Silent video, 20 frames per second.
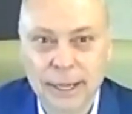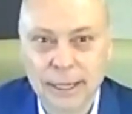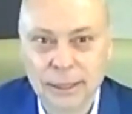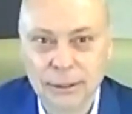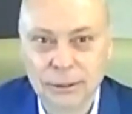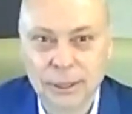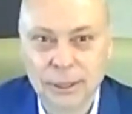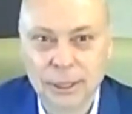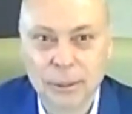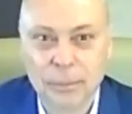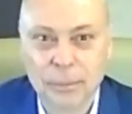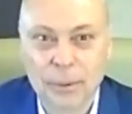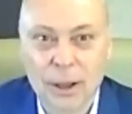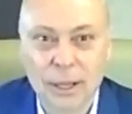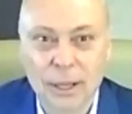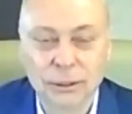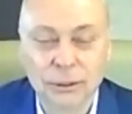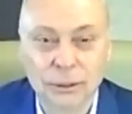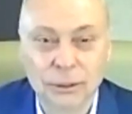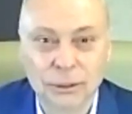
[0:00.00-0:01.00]
as the
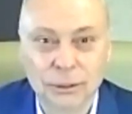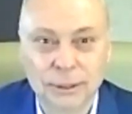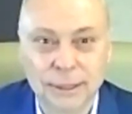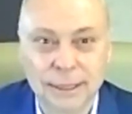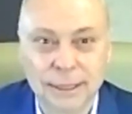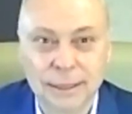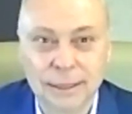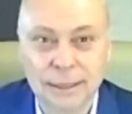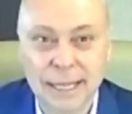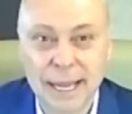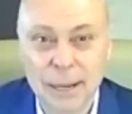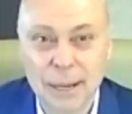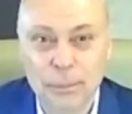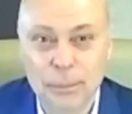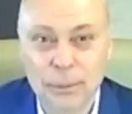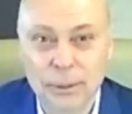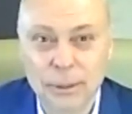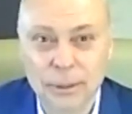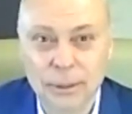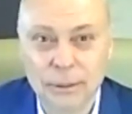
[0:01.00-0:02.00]
apostles, the
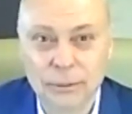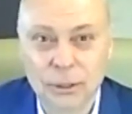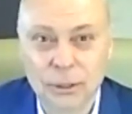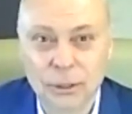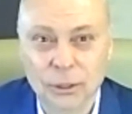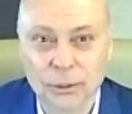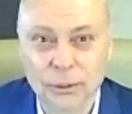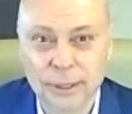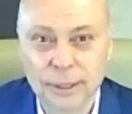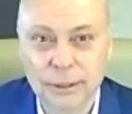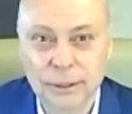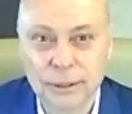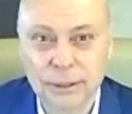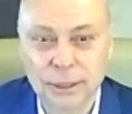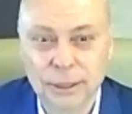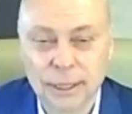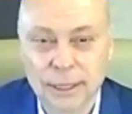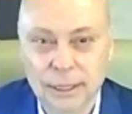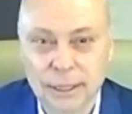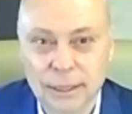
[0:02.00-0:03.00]
example of courage,